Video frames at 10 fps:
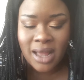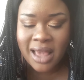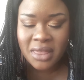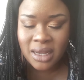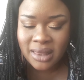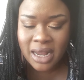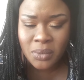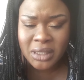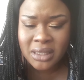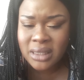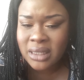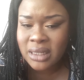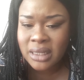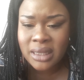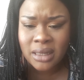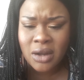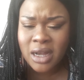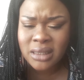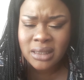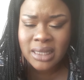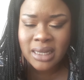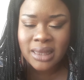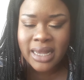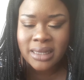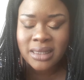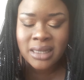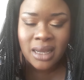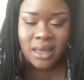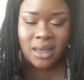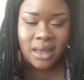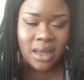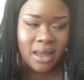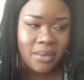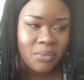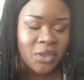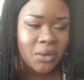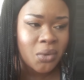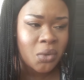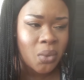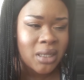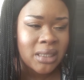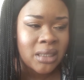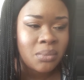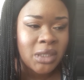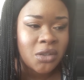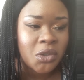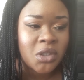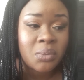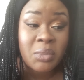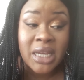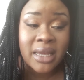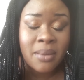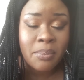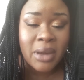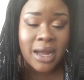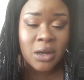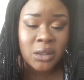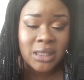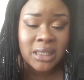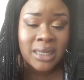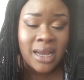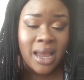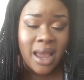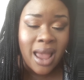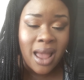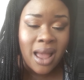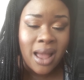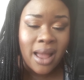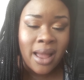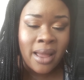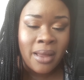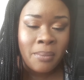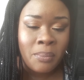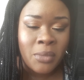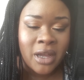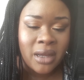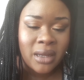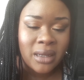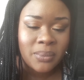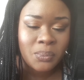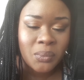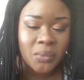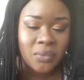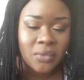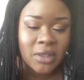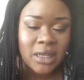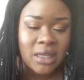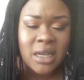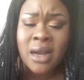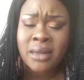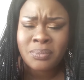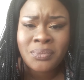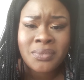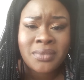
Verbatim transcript: i think that was the the last thing that um the lord wanted me to speak about um yeah